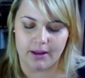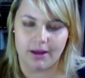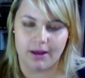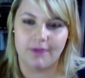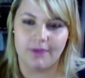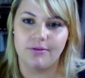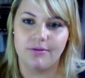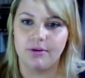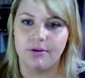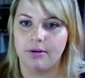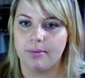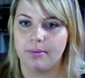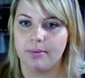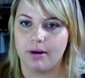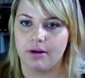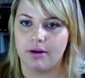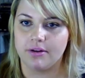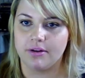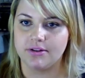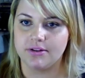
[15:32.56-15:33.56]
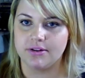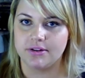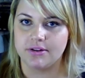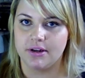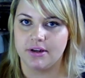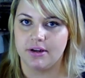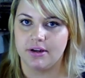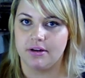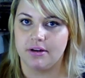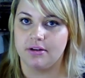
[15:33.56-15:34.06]
I've heard about
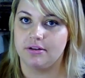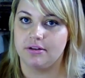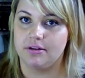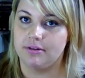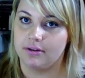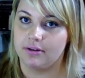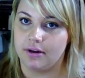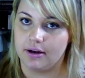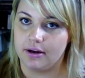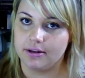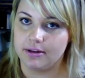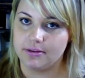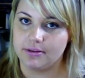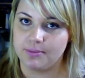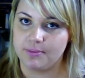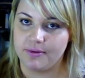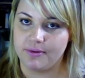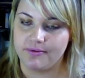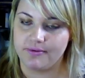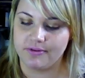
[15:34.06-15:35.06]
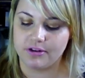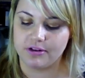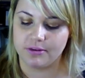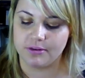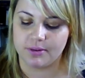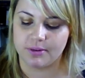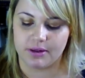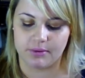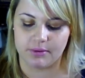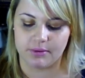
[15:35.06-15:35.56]
a lot before,
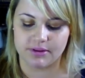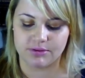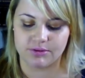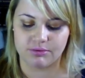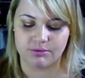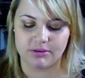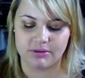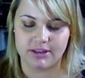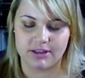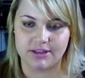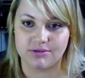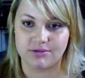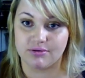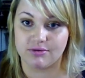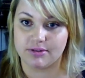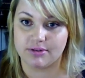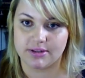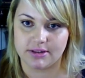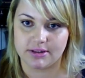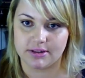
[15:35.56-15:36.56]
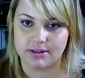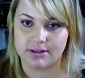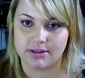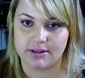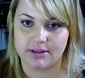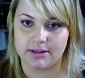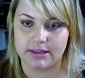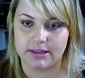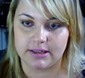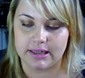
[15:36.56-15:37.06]
but I wasn't really interested in
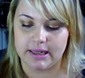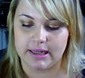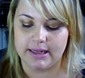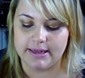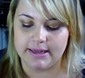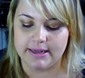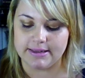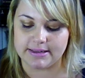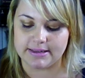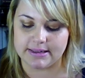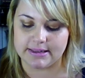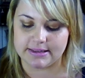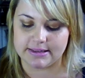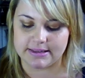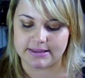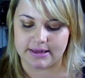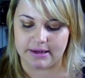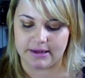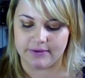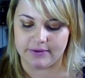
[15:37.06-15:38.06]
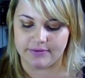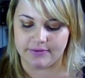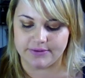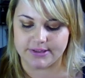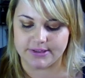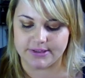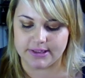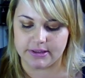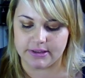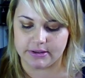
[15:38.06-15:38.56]
it since I've
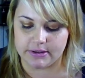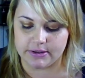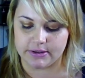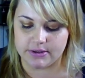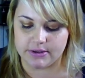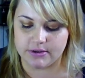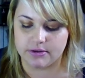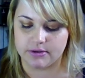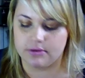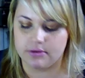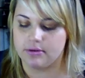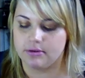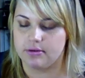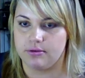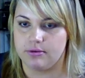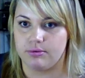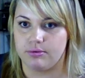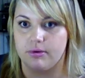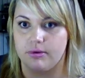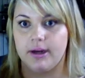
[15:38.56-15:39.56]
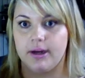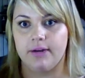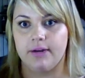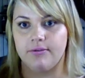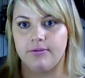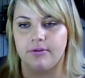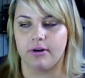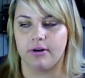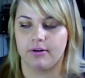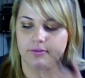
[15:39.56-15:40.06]
seen it right in
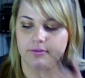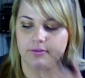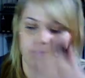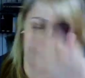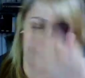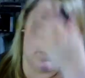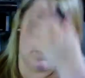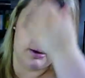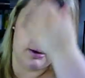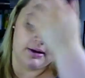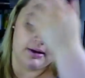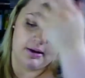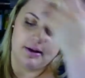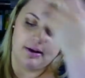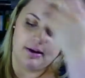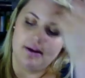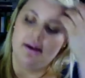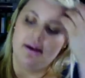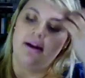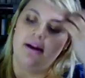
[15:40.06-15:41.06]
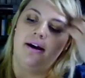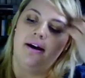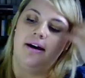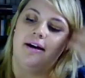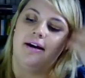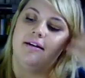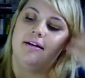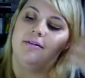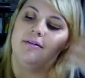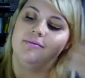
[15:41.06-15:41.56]
front of me.
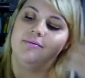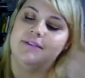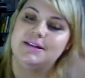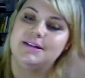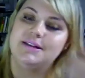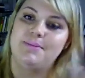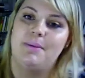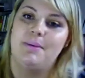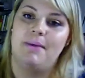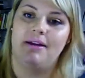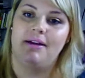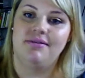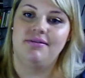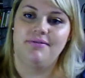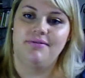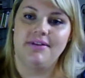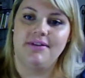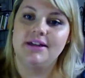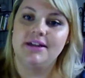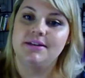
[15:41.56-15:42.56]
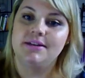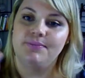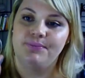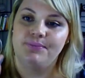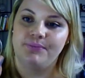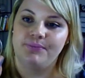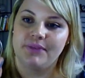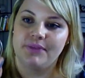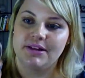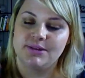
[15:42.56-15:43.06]
It's by Benefit.
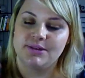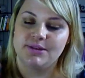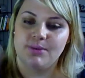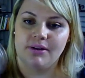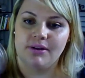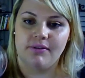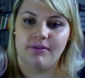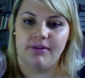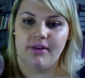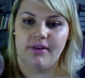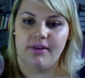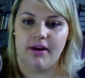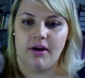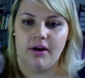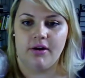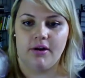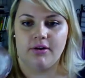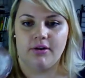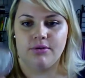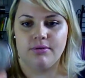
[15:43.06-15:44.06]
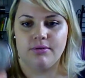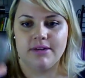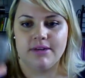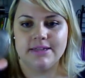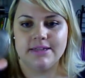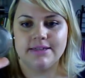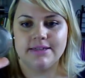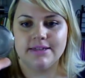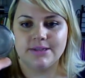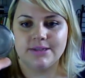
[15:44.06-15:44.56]
It's one of their
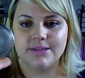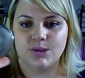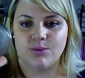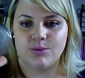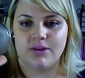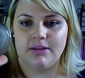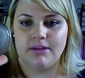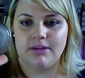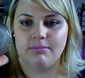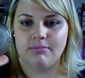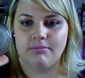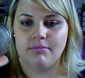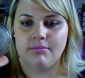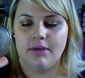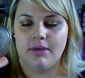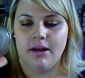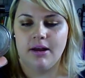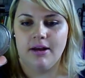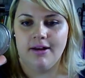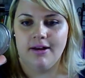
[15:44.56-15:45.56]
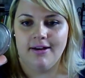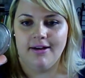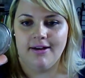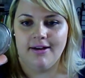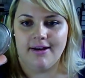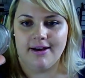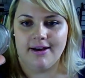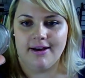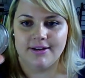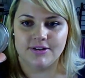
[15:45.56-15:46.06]
creaseless cream
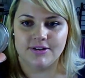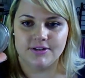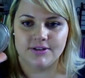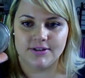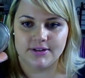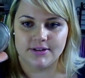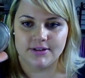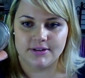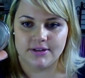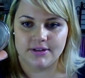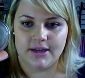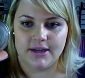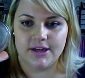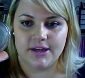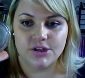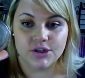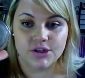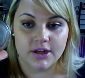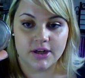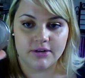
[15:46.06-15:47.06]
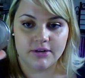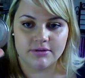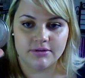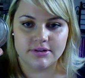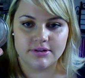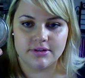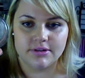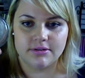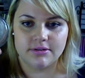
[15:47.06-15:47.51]
eyeshadows